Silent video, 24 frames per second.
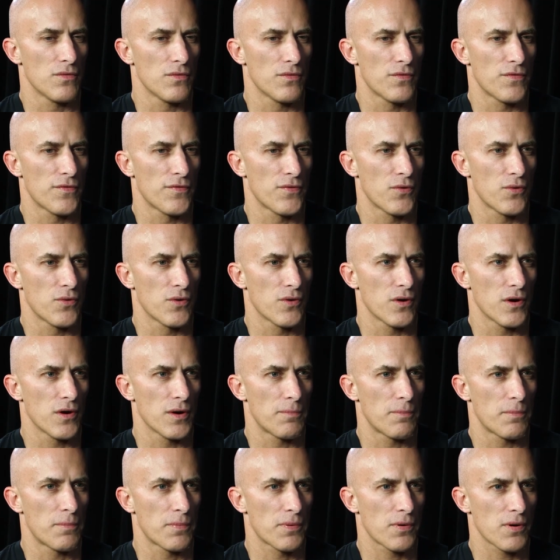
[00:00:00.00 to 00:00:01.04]
For a
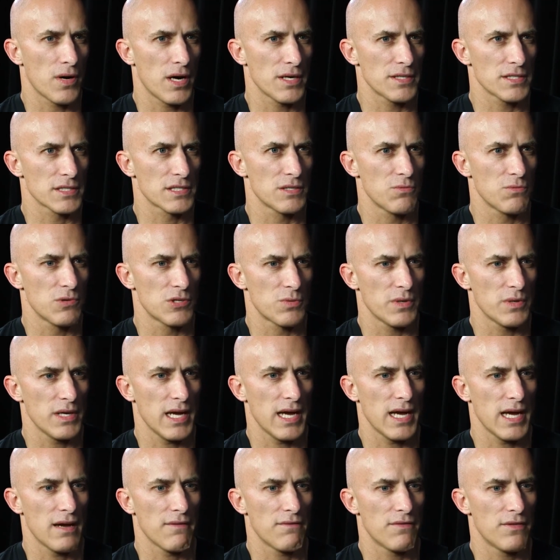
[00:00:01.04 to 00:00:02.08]
project in which we
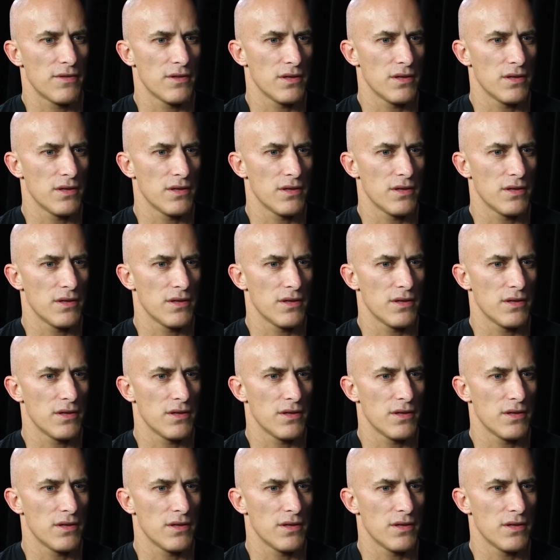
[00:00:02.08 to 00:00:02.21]
have